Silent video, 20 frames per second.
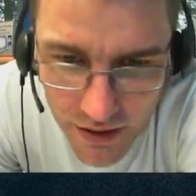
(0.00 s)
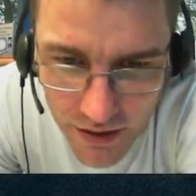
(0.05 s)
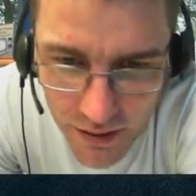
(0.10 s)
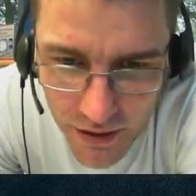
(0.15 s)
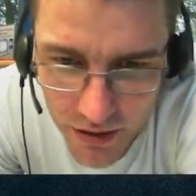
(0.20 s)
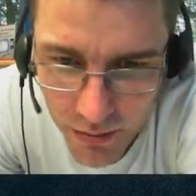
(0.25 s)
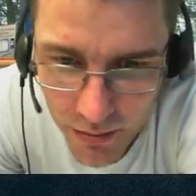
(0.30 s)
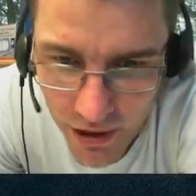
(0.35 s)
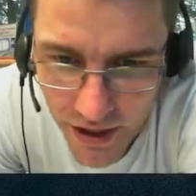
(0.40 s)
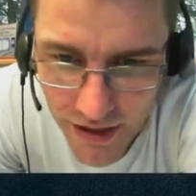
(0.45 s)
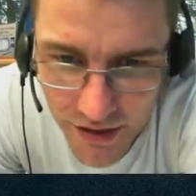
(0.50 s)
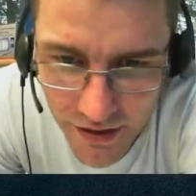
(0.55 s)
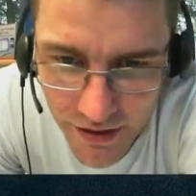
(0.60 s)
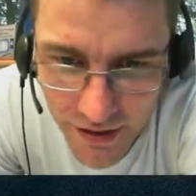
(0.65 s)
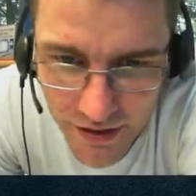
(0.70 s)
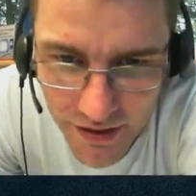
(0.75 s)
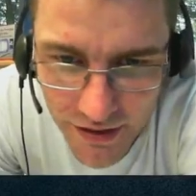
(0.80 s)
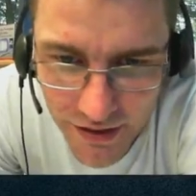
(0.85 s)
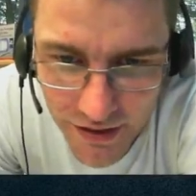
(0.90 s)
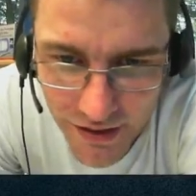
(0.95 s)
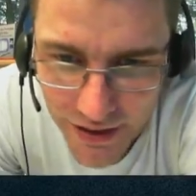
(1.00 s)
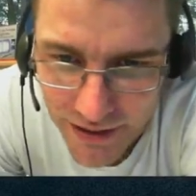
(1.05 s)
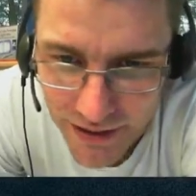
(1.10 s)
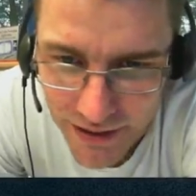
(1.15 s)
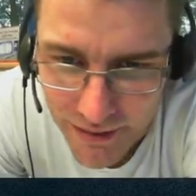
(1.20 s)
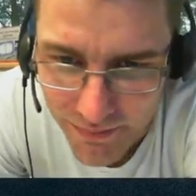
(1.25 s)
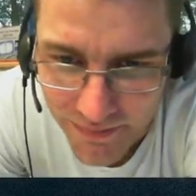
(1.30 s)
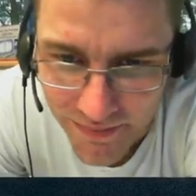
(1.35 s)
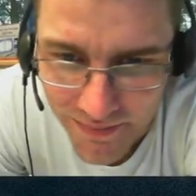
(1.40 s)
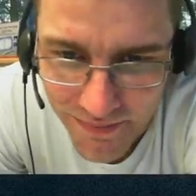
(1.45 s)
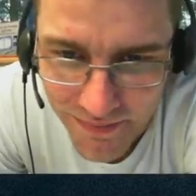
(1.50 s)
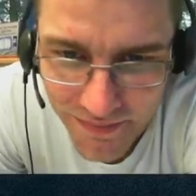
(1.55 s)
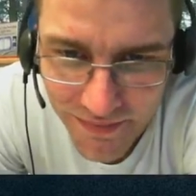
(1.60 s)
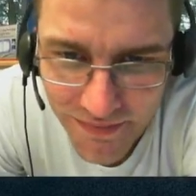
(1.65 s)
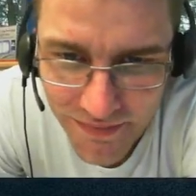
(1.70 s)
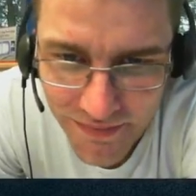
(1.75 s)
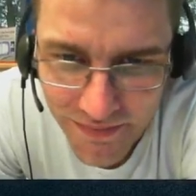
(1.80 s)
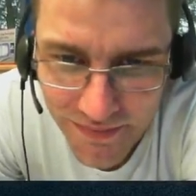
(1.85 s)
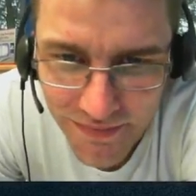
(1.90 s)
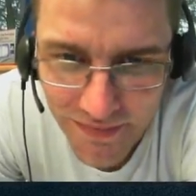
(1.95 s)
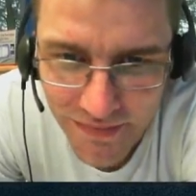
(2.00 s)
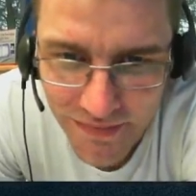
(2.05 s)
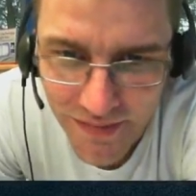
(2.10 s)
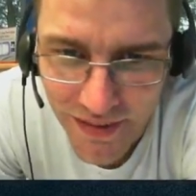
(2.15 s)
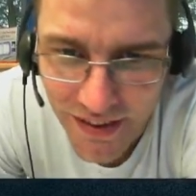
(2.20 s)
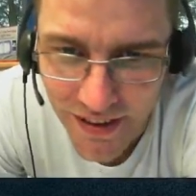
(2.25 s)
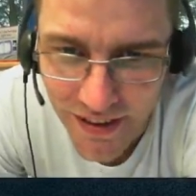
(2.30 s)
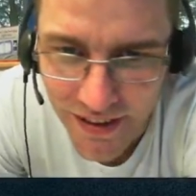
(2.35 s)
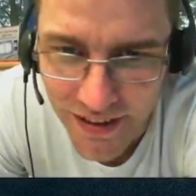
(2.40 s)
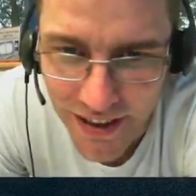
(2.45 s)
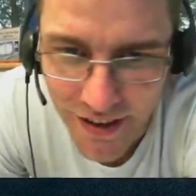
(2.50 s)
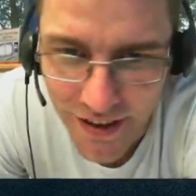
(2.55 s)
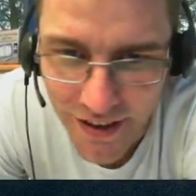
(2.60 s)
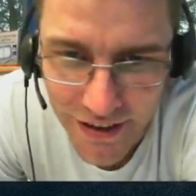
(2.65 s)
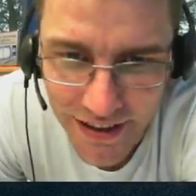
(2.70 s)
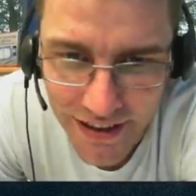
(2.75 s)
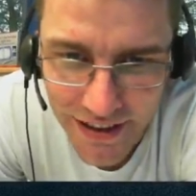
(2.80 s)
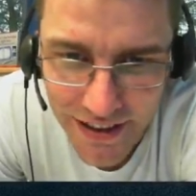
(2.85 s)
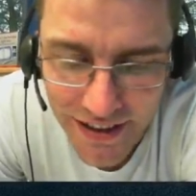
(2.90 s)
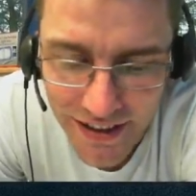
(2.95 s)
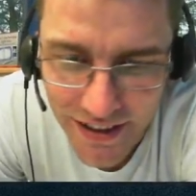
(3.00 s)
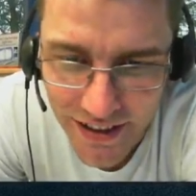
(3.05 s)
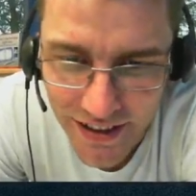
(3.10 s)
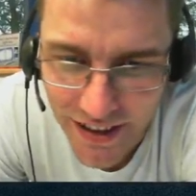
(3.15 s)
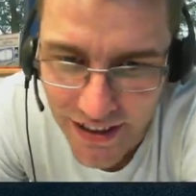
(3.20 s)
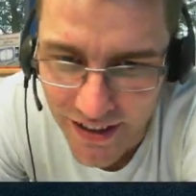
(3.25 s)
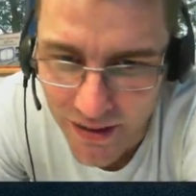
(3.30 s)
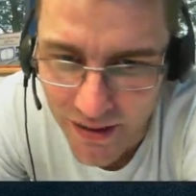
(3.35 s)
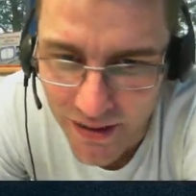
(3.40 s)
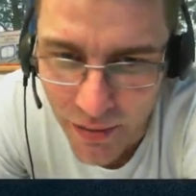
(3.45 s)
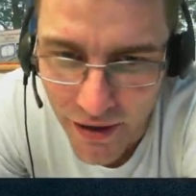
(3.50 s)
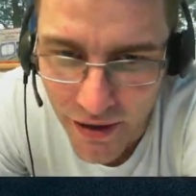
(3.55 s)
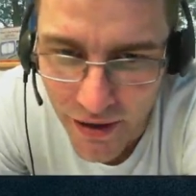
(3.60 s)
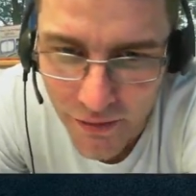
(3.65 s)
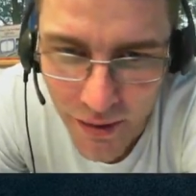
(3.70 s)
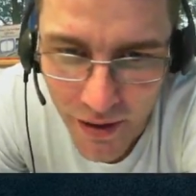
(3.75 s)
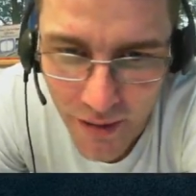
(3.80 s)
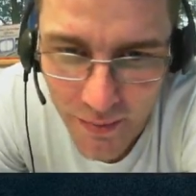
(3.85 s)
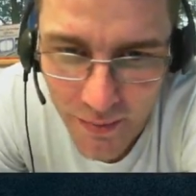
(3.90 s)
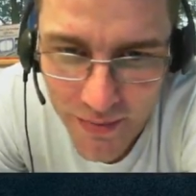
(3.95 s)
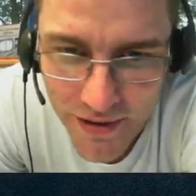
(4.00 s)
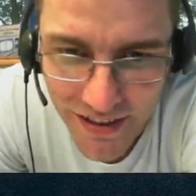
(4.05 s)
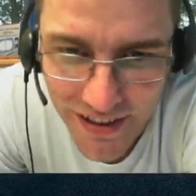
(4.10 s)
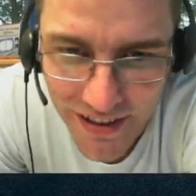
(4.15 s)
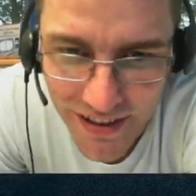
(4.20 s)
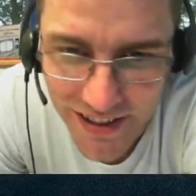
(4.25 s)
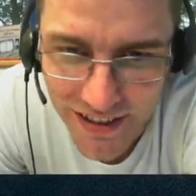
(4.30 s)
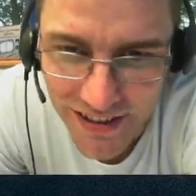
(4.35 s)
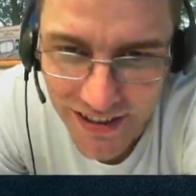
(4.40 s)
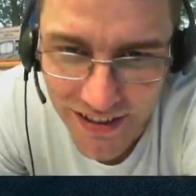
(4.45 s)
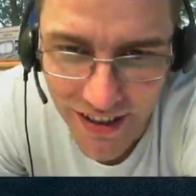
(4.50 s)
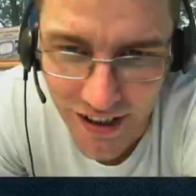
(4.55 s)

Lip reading: Twitch by 89. They are decent. They do buff you up slightly.